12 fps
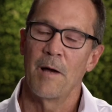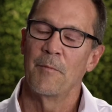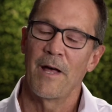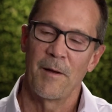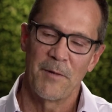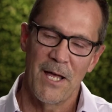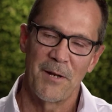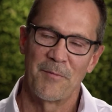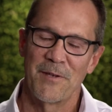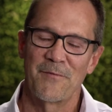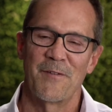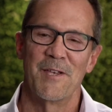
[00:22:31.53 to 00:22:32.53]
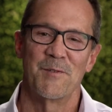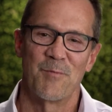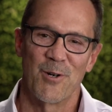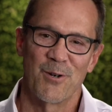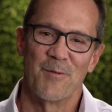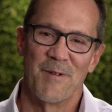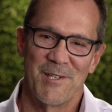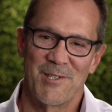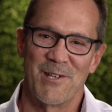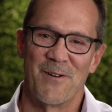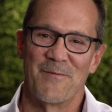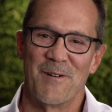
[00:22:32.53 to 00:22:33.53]
I'm not a big Facebooker
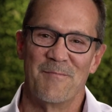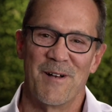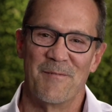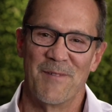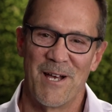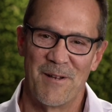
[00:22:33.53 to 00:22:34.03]
myself. I'm